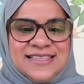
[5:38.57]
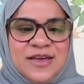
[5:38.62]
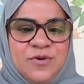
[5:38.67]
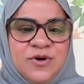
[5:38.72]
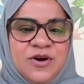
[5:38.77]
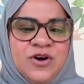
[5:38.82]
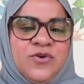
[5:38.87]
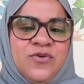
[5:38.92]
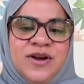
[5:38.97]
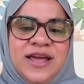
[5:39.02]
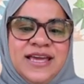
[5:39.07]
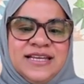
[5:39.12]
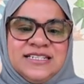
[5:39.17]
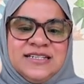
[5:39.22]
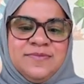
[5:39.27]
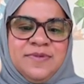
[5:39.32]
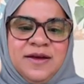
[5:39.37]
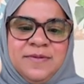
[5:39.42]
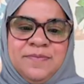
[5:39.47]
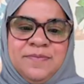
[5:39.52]
is they were
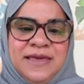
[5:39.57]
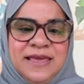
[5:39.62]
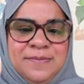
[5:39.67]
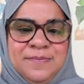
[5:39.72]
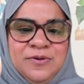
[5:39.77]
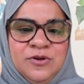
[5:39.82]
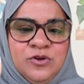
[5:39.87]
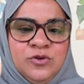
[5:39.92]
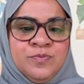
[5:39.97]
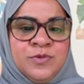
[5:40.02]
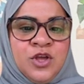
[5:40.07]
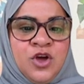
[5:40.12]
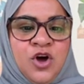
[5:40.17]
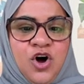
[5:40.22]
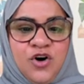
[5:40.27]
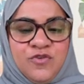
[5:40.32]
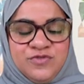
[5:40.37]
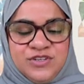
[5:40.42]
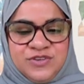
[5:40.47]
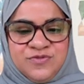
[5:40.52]
created by
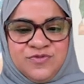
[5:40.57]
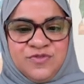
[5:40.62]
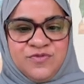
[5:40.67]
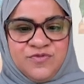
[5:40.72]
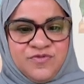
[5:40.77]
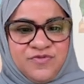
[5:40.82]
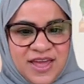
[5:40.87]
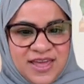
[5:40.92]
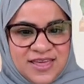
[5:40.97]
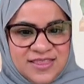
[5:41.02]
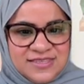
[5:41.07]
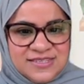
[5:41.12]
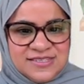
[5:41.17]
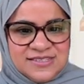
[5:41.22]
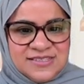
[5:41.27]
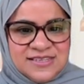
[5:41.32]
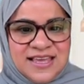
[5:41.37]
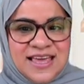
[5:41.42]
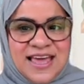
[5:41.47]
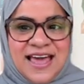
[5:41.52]
people of different
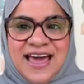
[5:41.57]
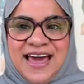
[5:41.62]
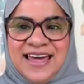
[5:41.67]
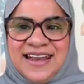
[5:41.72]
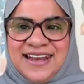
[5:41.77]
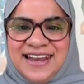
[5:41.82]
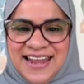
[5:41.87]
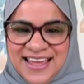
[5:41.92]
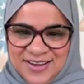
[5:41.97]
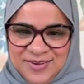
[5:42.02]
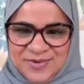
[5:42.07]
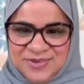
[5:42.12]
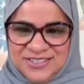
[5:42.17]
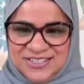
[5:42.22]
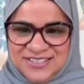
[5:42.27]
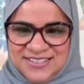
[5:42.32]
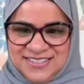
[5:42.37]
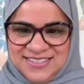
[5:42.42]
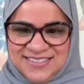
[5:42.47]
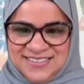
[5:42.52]
faiths and
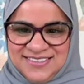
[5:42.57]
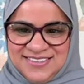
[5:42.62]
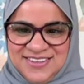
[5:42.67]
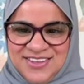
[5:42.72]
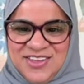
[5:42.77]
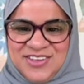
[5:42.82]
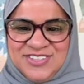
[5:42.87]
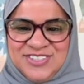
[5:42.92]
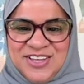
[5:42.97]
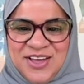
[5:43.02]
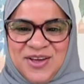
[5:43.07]
languages.